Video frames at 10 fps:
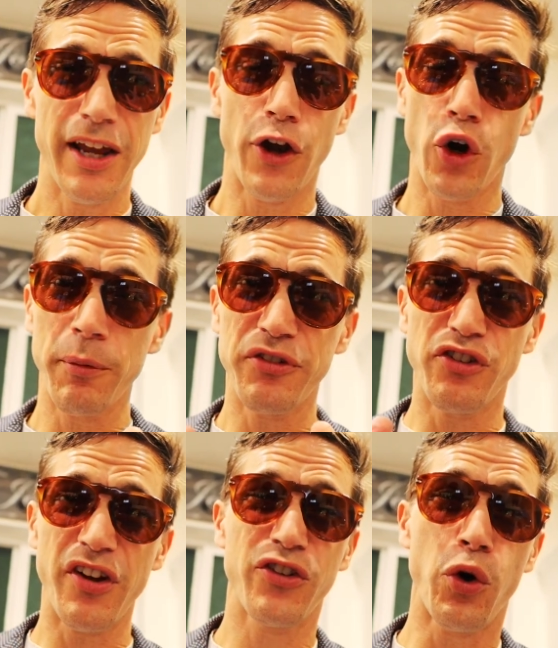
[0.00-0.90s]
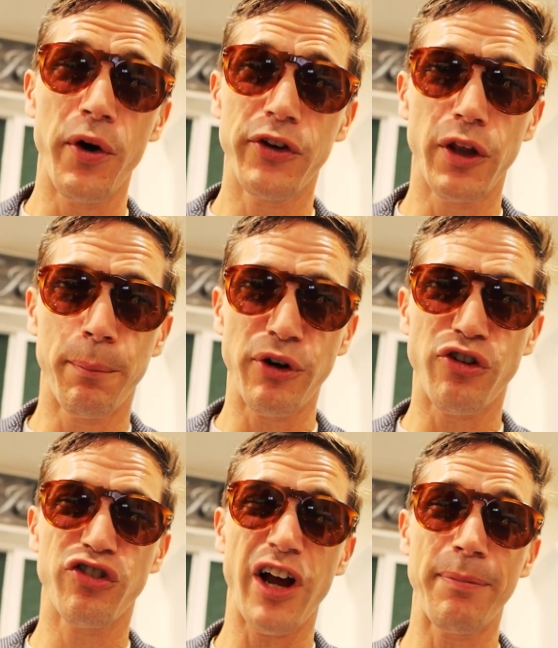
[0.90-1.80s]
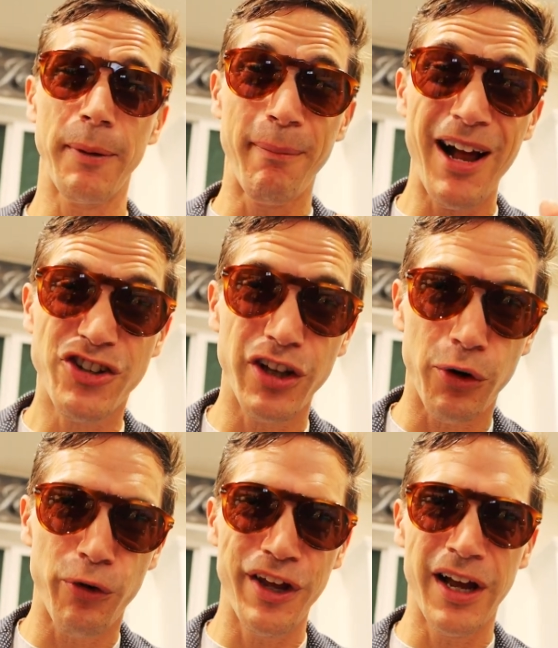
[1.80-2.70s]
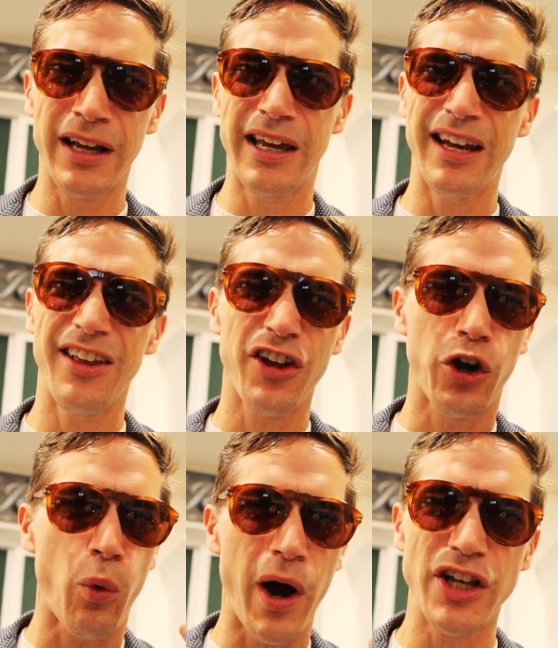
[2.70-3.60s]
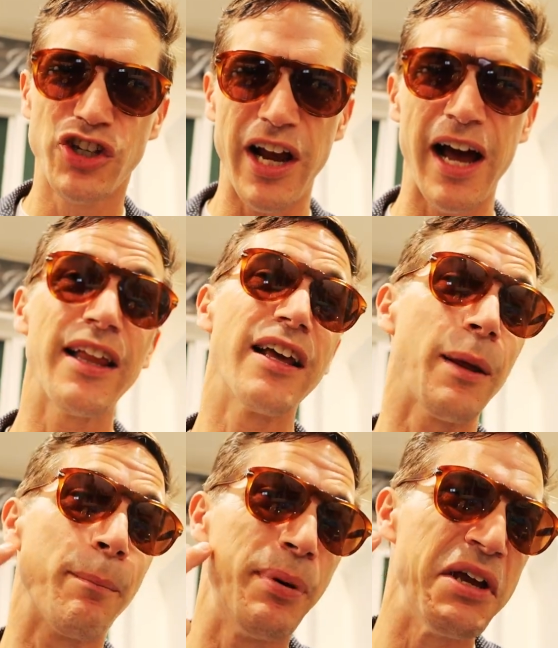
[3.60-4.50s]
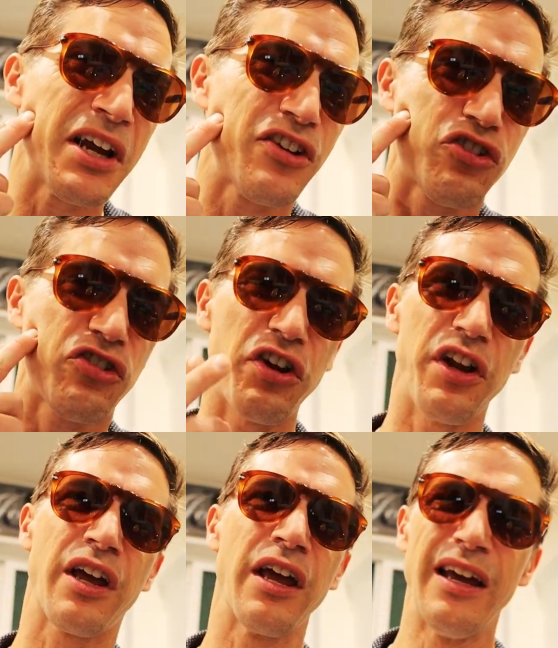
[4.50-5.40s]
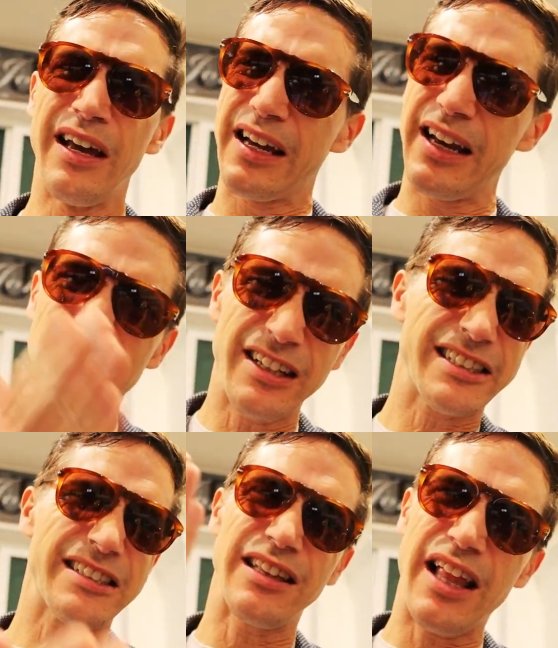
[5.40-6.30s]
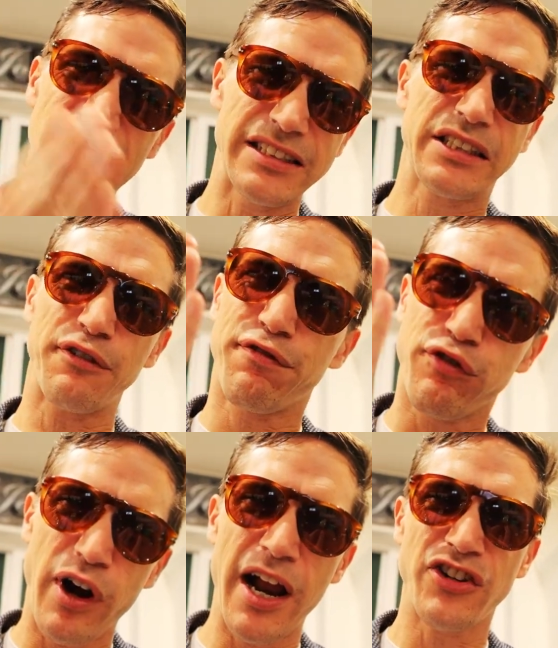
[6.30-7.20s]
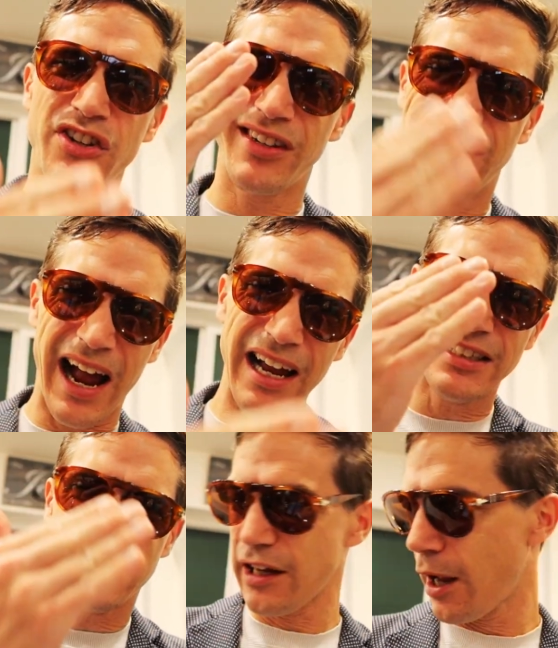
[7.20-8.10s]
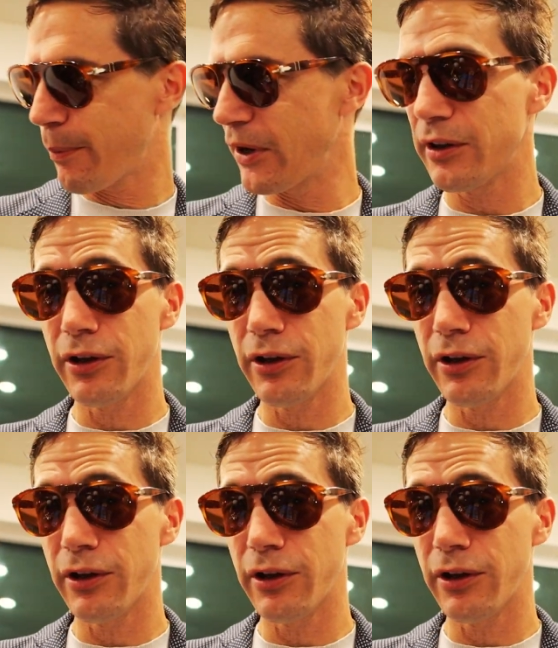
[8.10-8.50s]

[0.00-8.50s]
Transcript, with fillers: I normally suggest going to the butcher shop, the macelleria, getting the guanciale, the pig's cheek, get it sliced fresh, diced up into